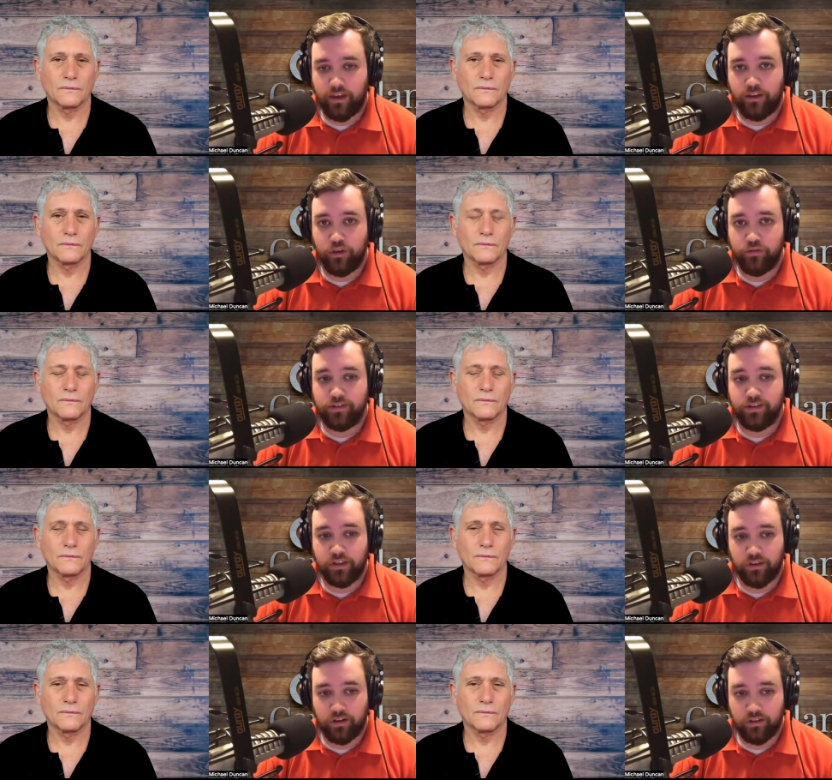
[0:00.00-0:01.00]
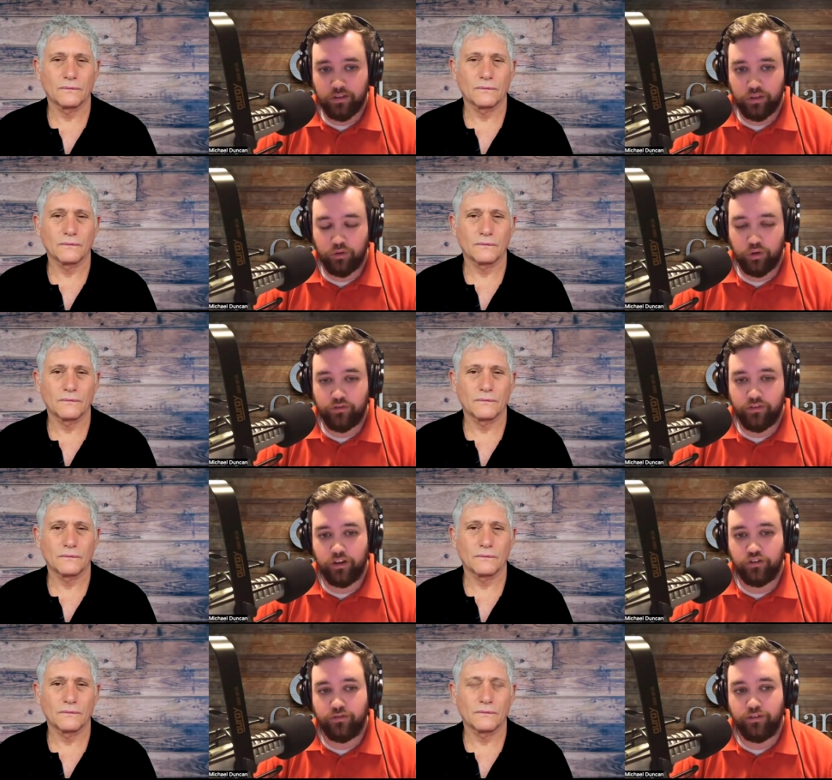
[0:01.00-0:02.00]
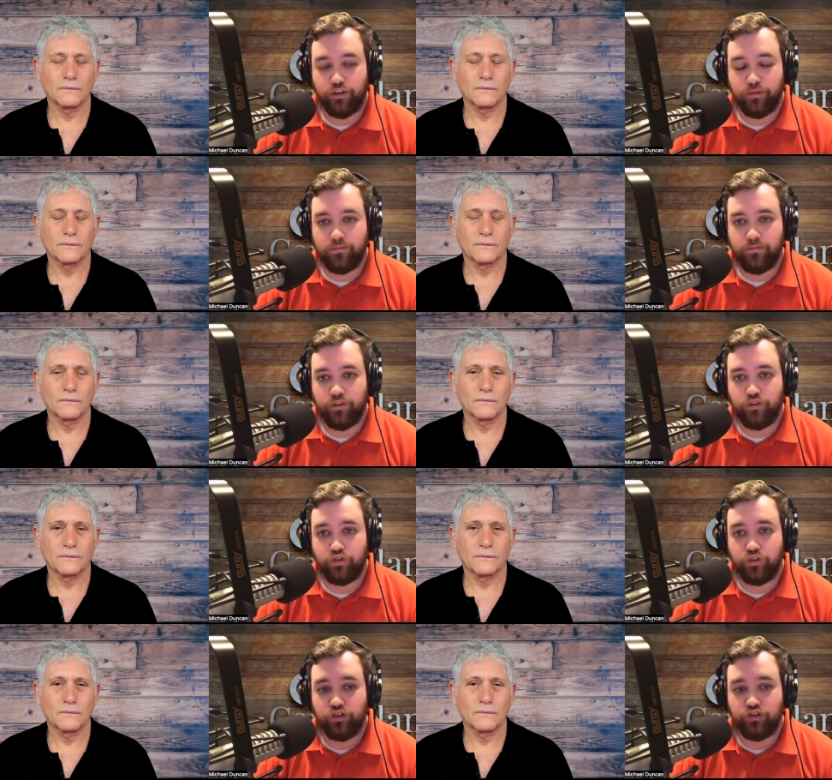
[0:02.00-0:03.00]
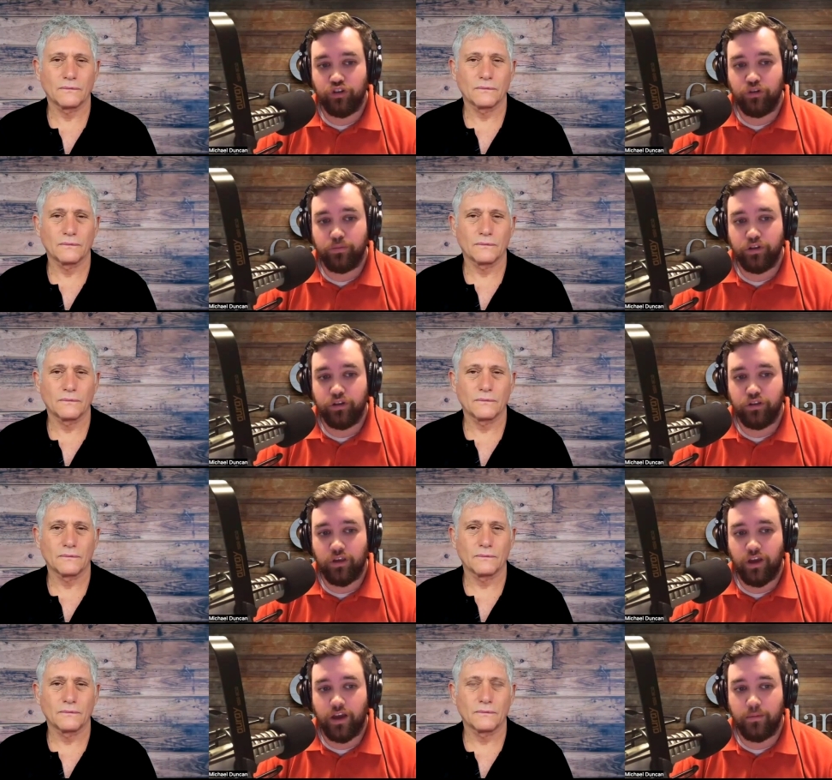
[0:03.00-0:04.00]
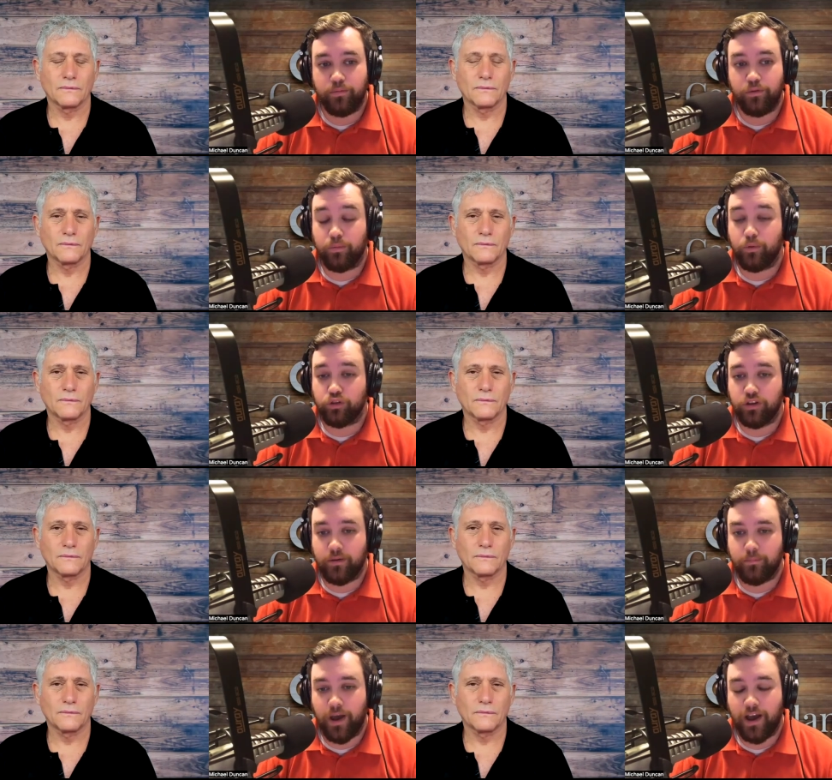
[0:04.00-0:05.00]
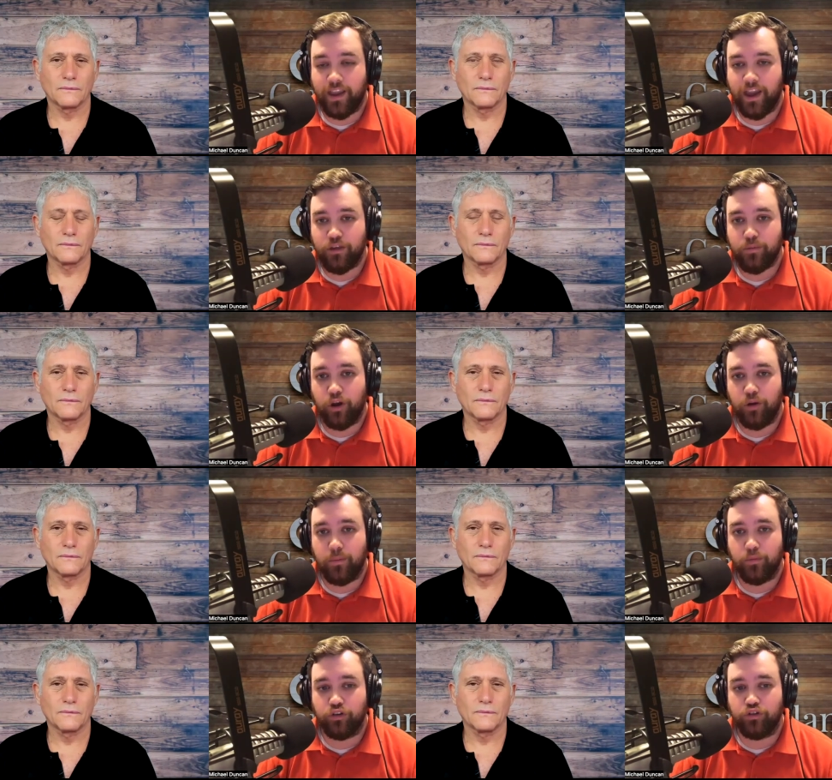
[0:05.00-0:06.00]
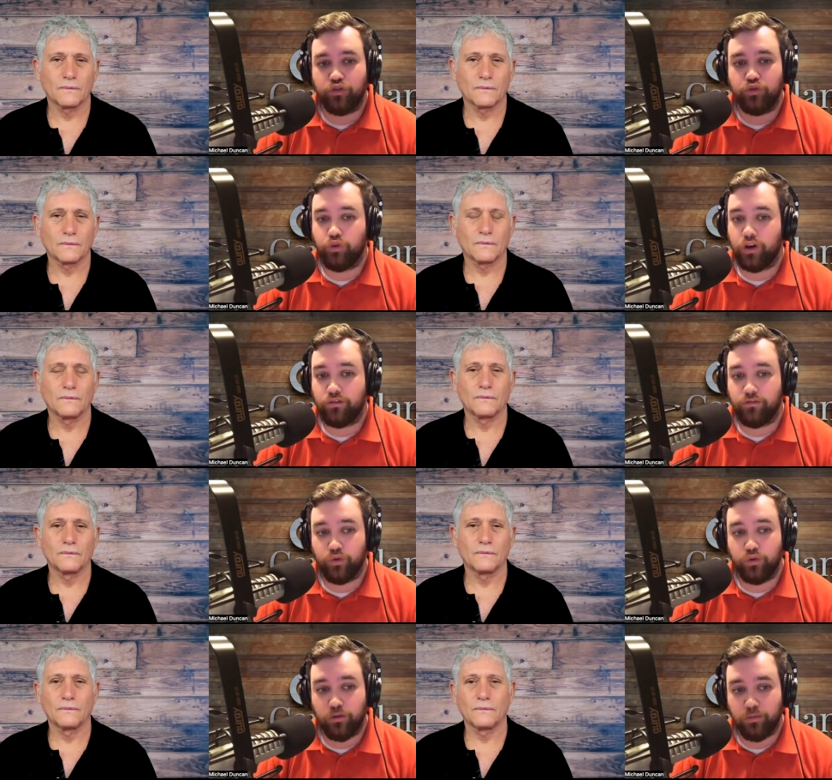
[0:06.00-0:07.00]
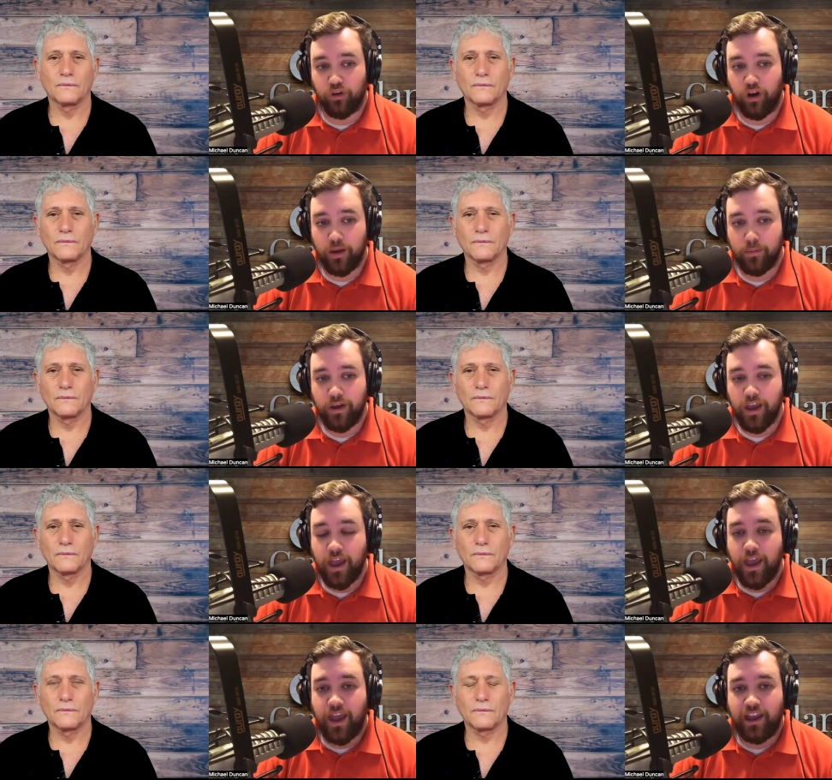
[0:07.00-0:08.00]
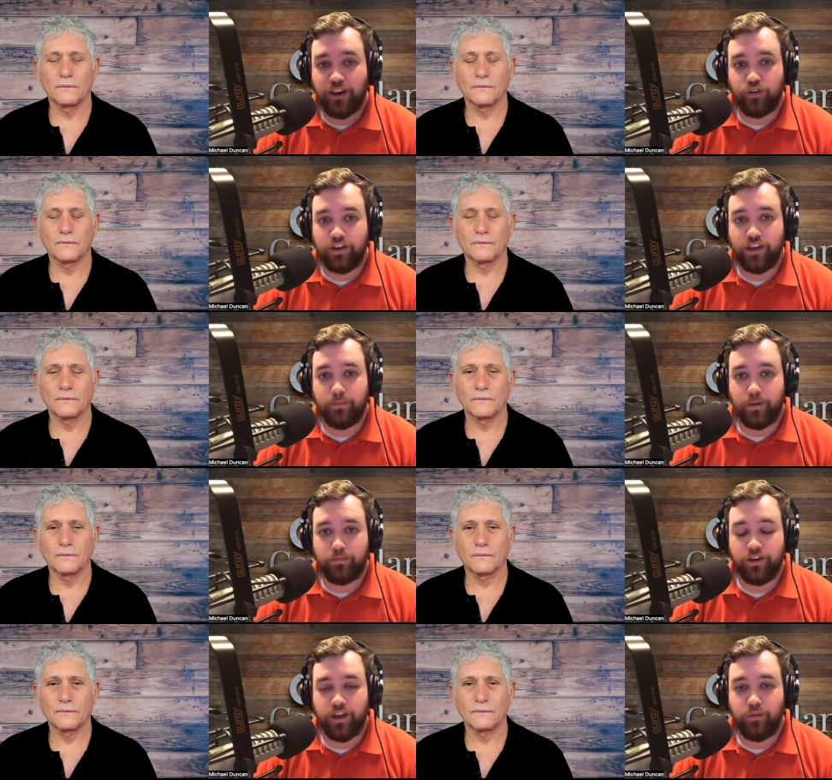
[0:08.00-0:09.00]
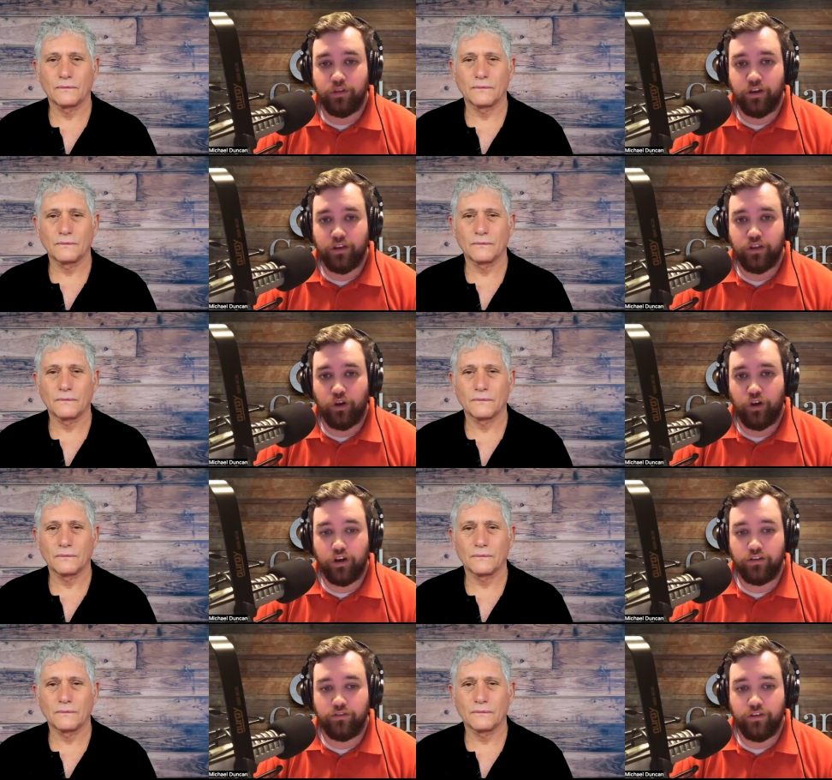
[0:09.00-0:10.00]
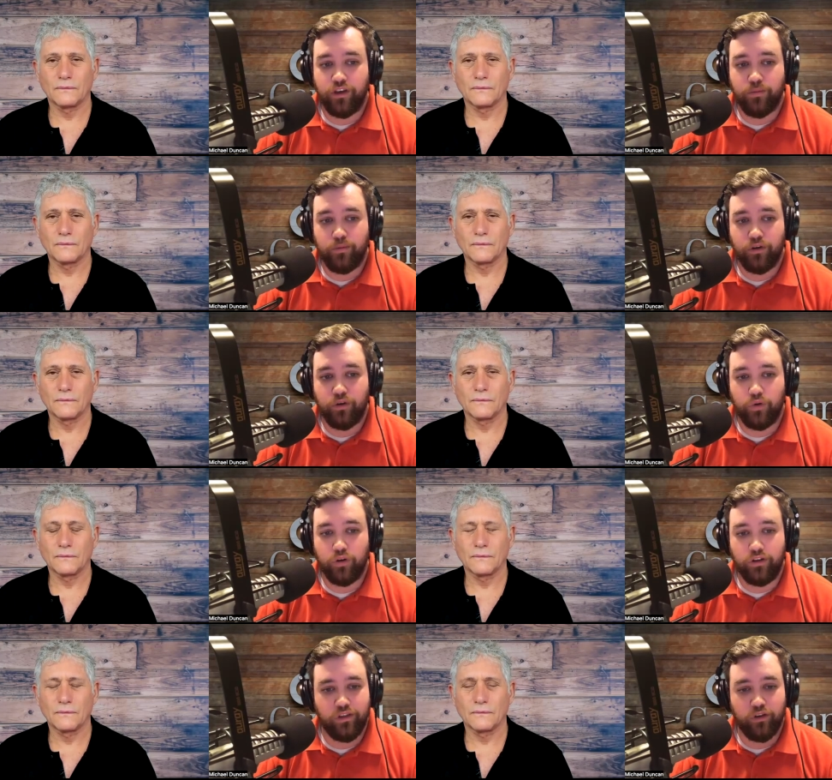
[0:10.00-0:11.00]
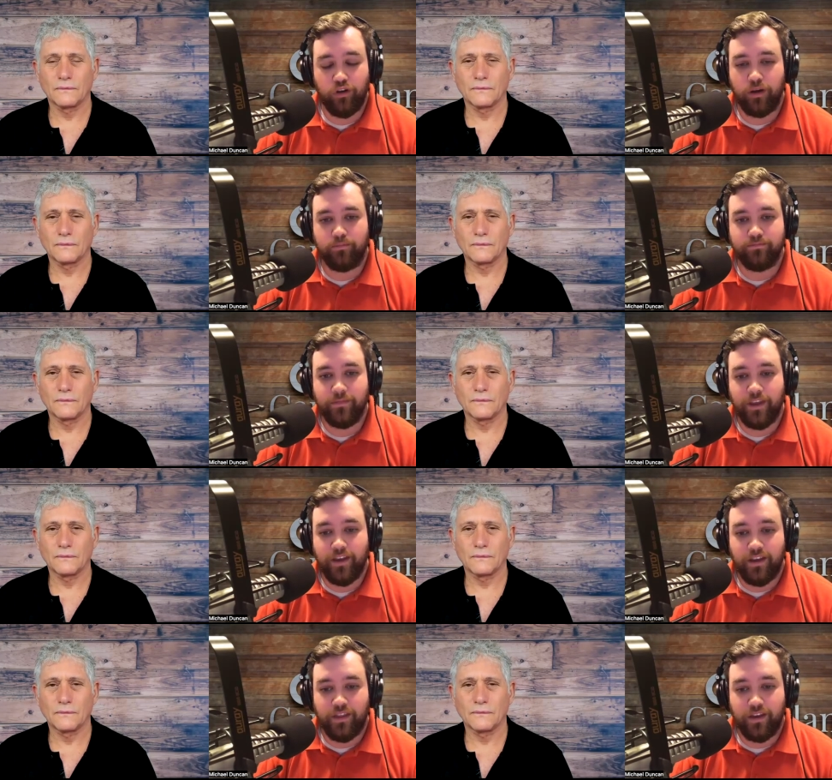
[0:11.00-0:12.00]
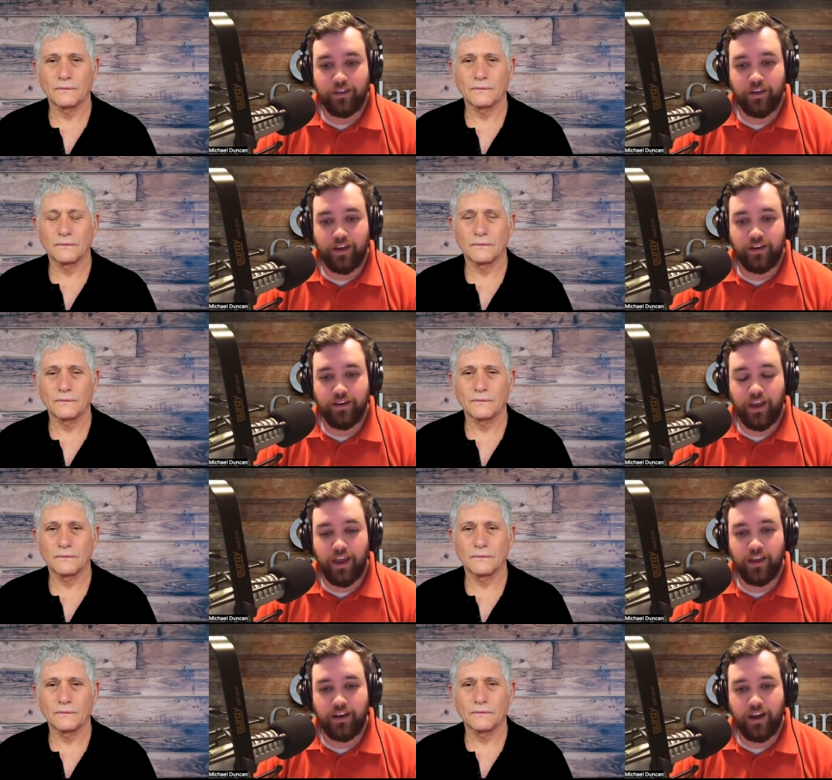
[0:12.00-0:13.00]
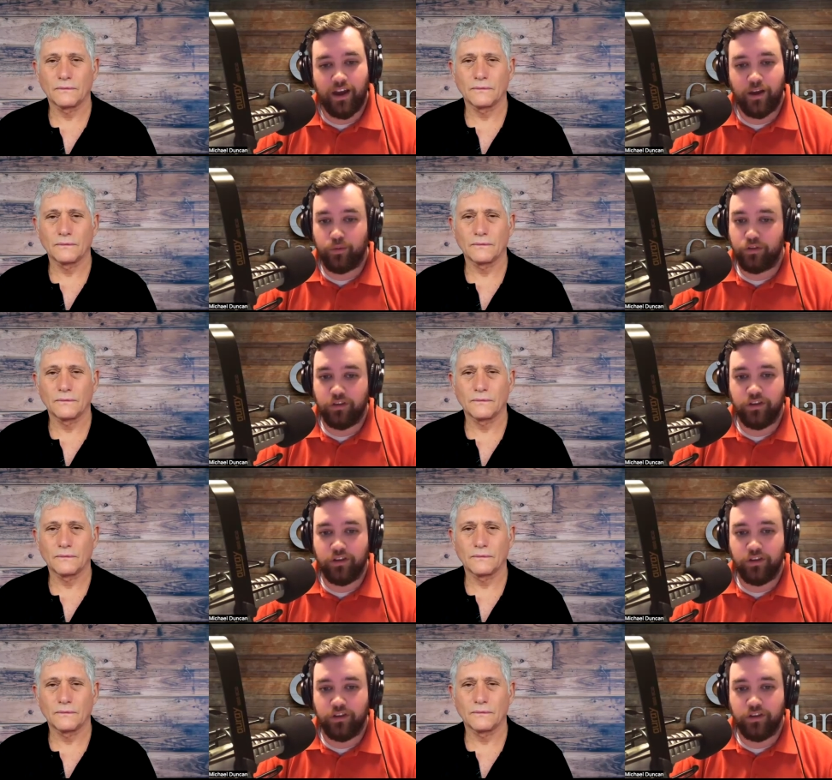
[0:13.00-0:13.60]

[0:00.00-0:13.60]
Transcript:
Speaker 1: thank you for listening to The Road to Financial Freedom. If you enjoyed the show, please uh, support the podcast by remembering to rate, review, and subscribe. And you can keep up to date with us on Facebook or Instagram. Thanks again, and I will see